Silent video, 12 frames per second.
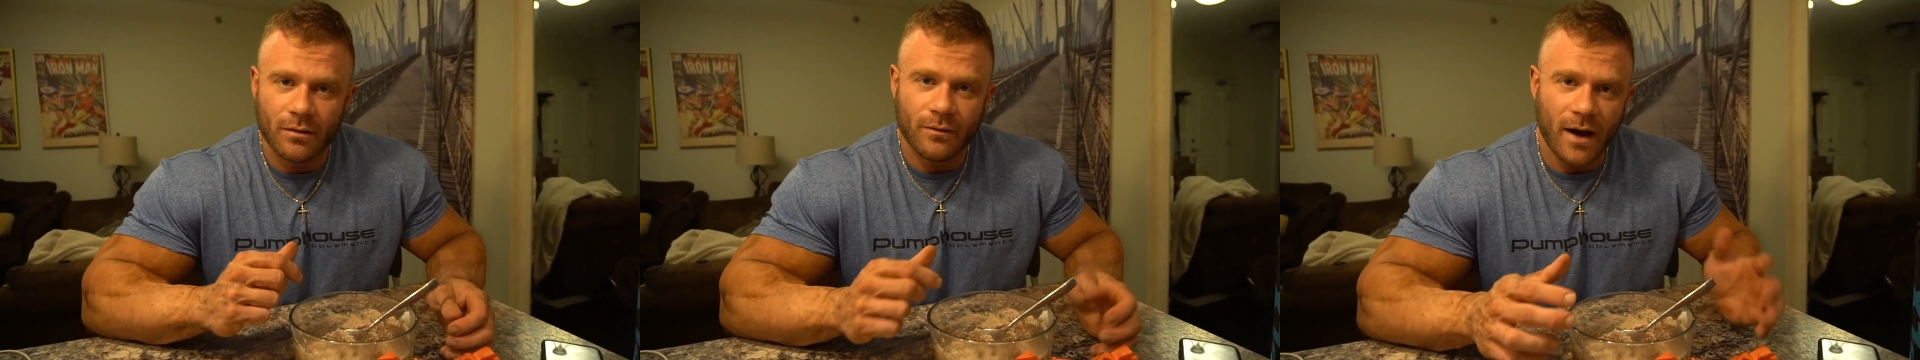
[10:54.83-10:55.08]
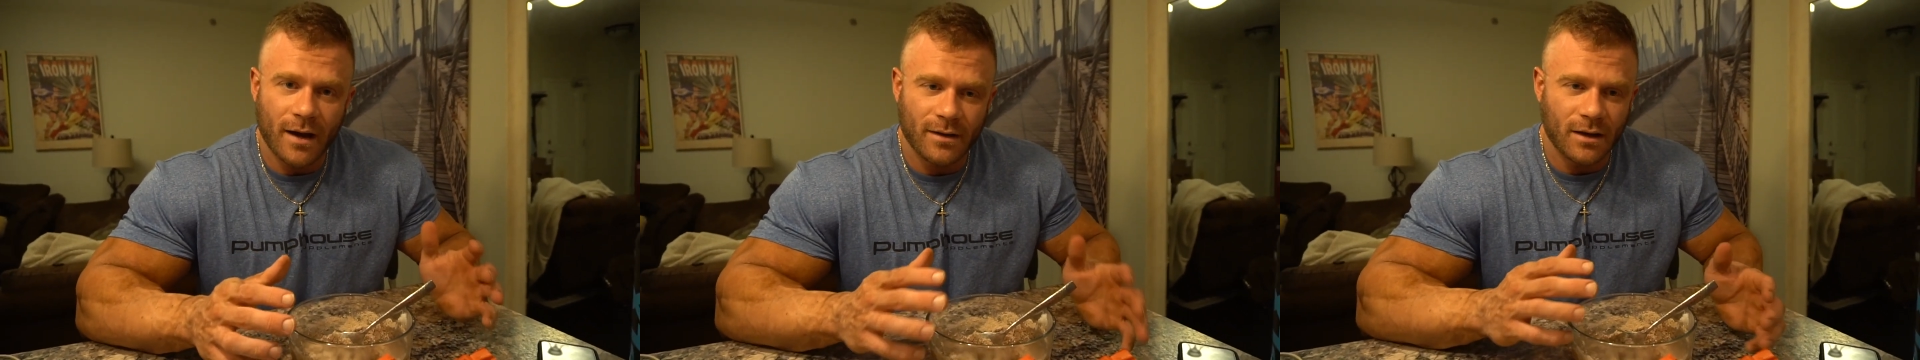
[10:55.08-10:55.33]

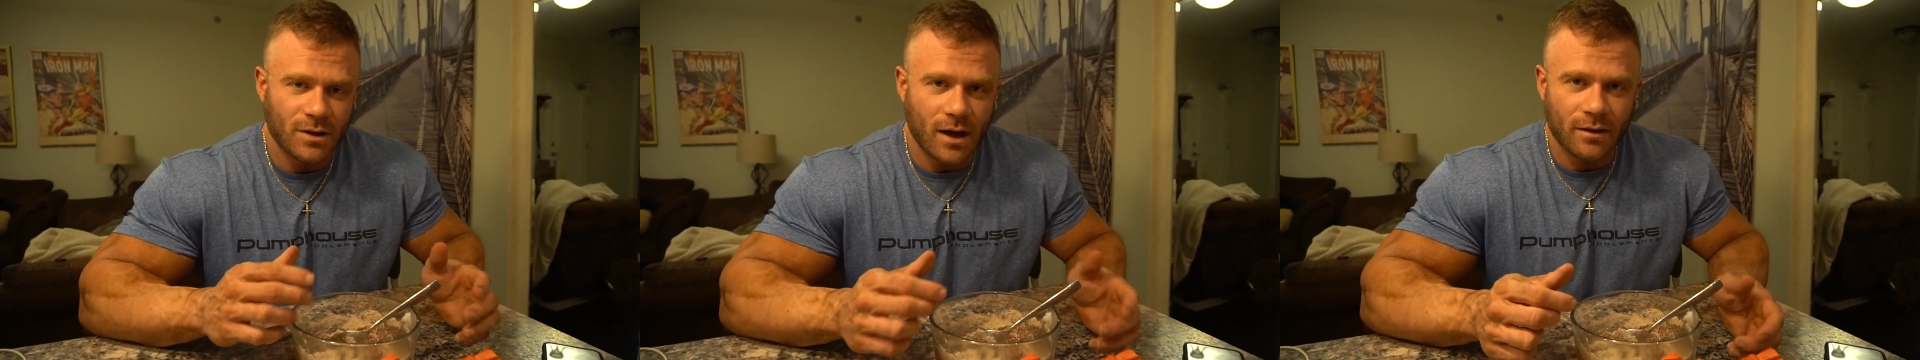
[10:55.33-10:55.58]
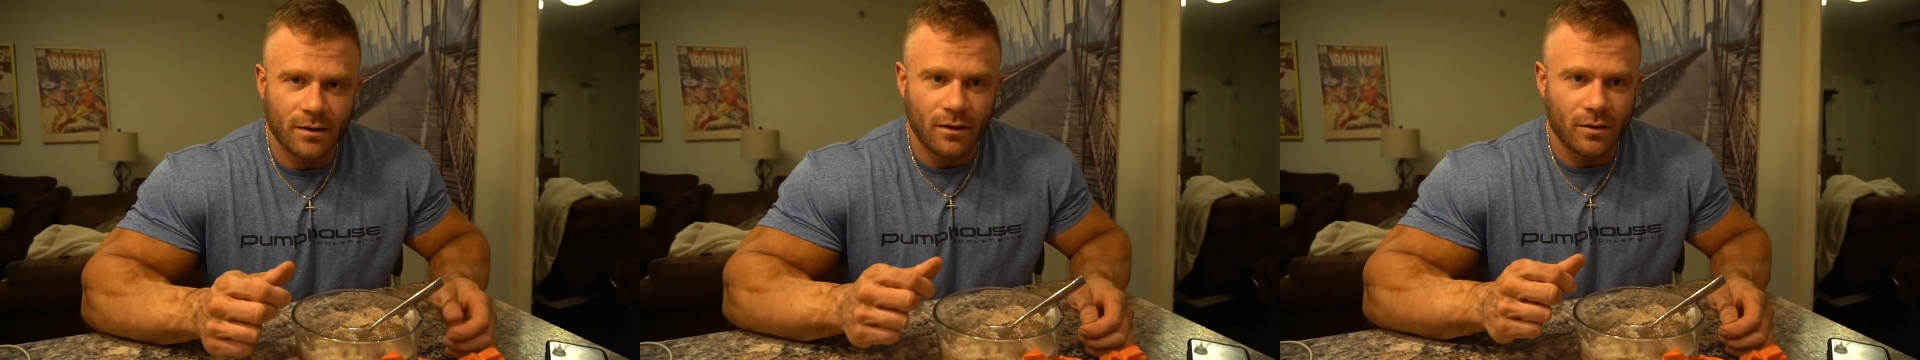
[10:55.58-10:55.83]
fast
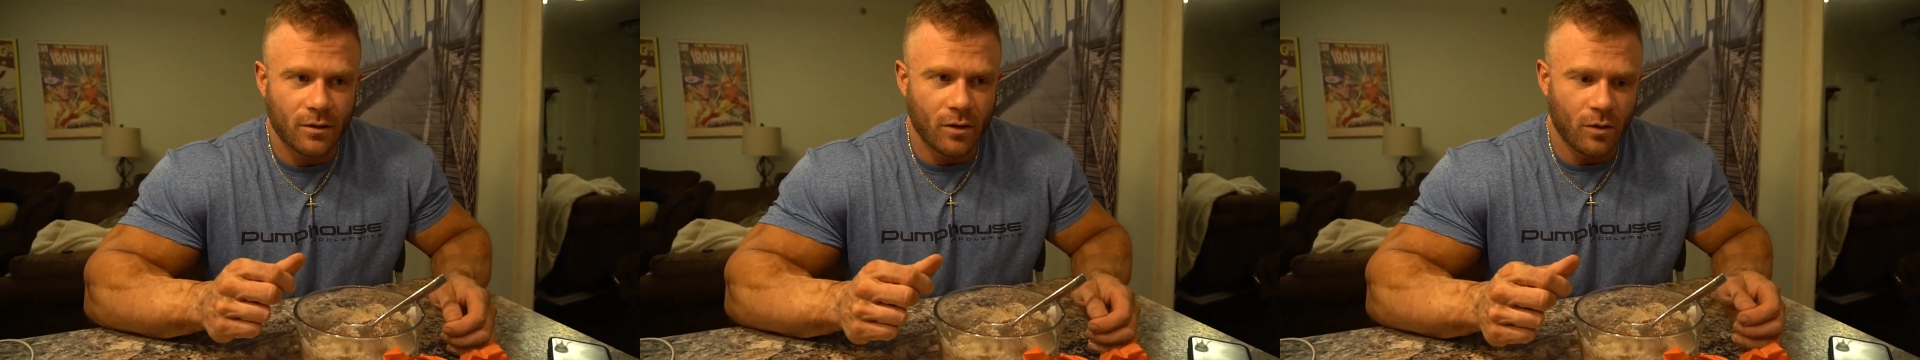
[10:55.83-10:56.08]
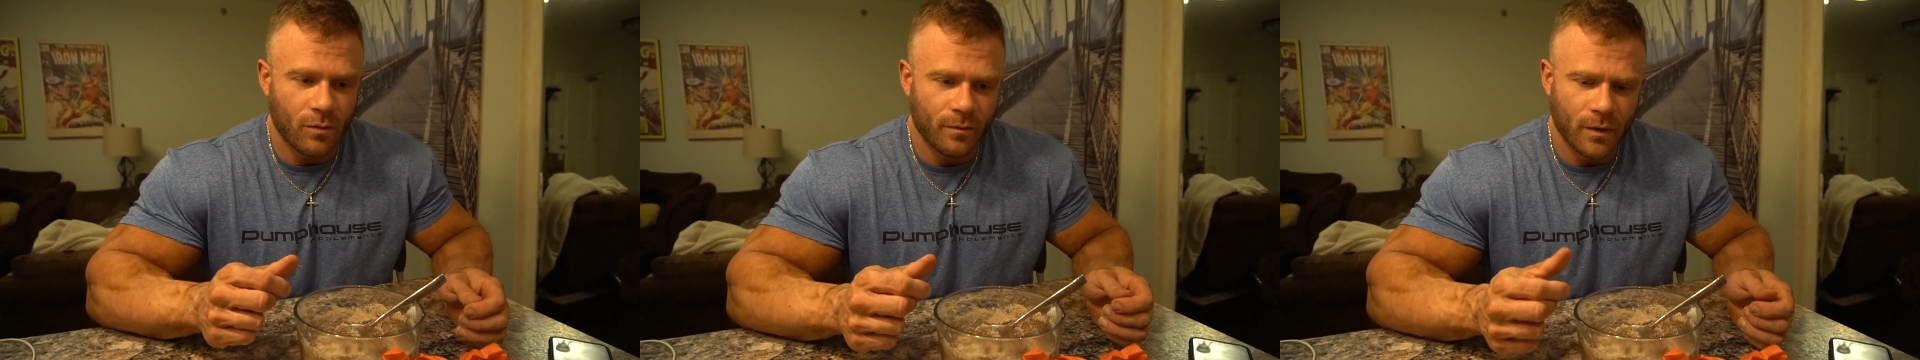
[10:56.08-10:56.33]
digesting.
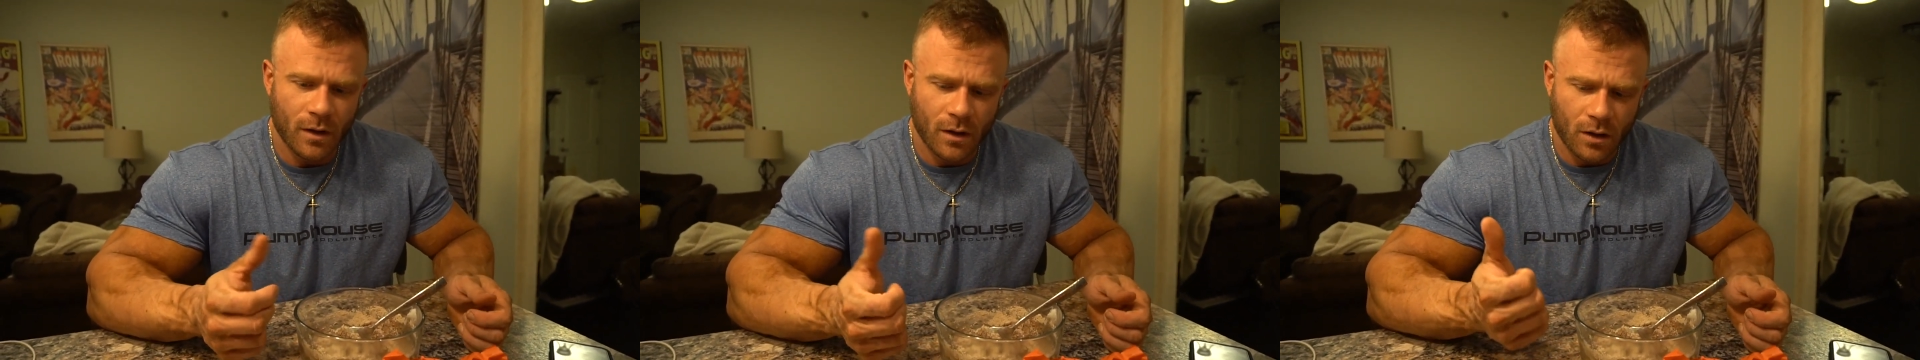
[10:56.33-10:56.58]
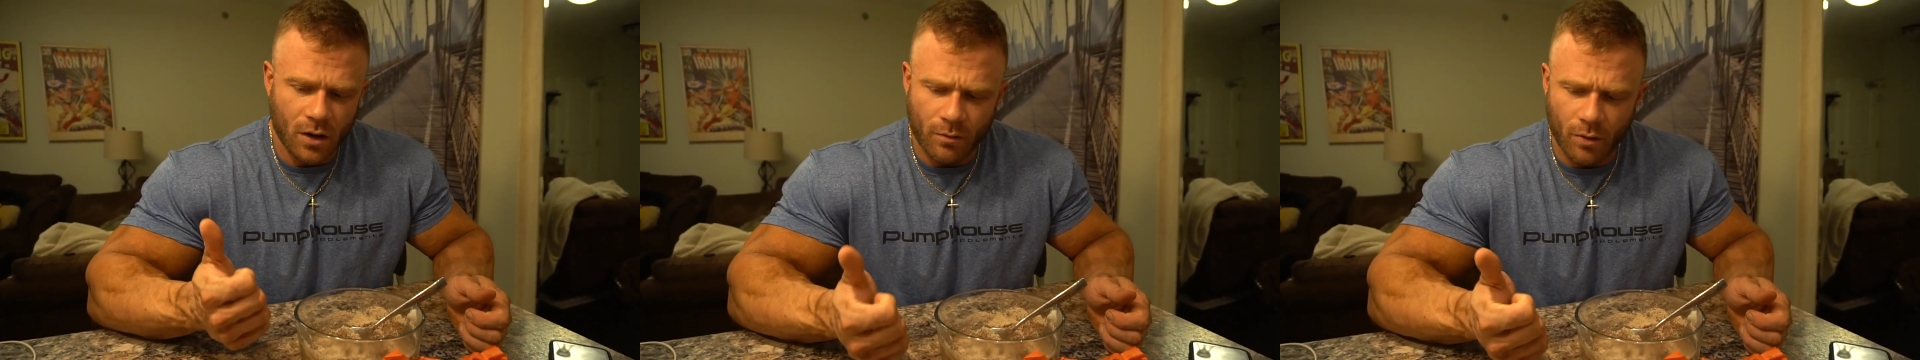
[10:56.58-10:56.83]
So
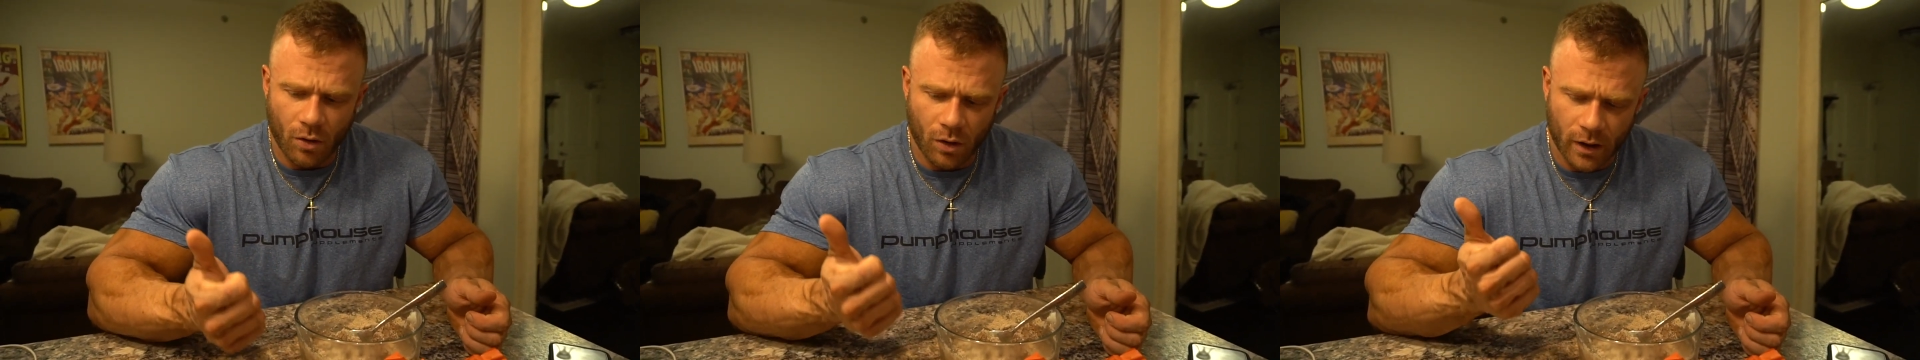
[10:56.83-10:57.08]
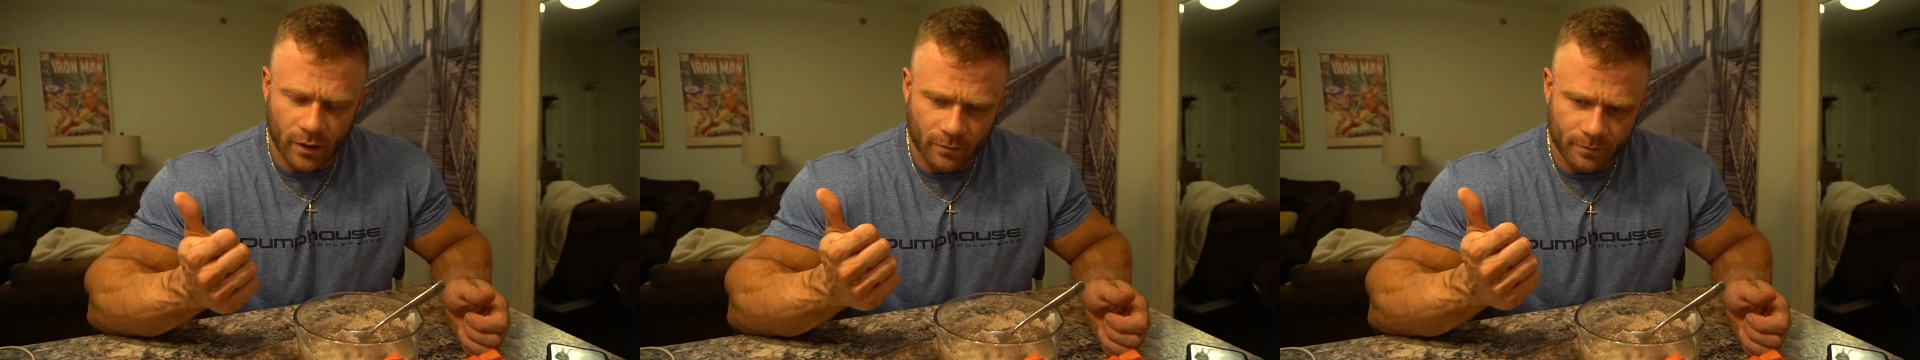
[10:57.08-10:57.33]

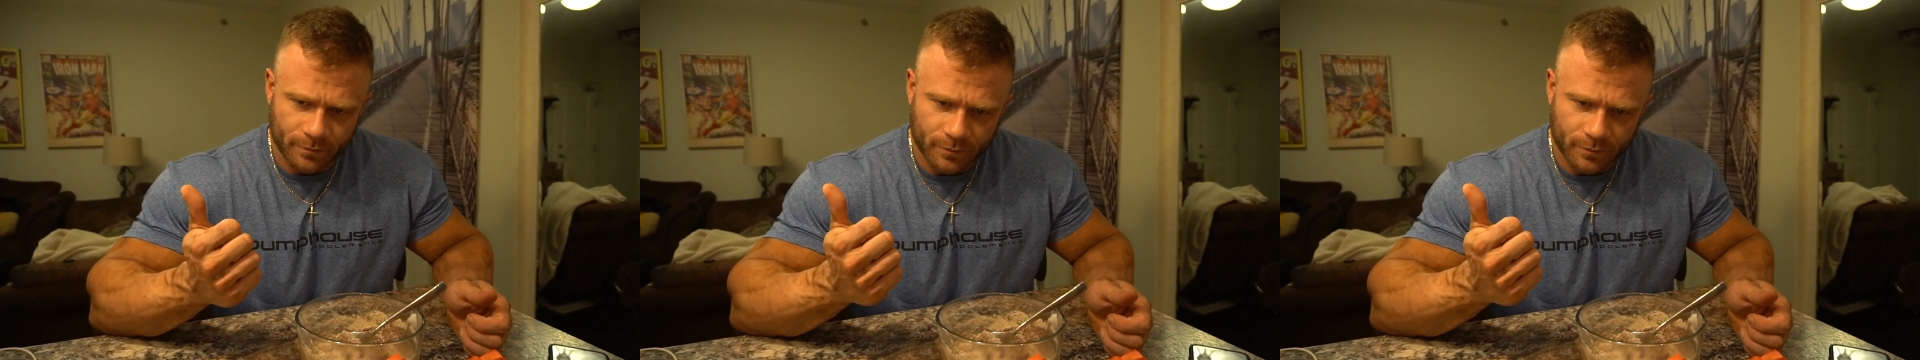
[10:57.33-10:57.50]
carbolin,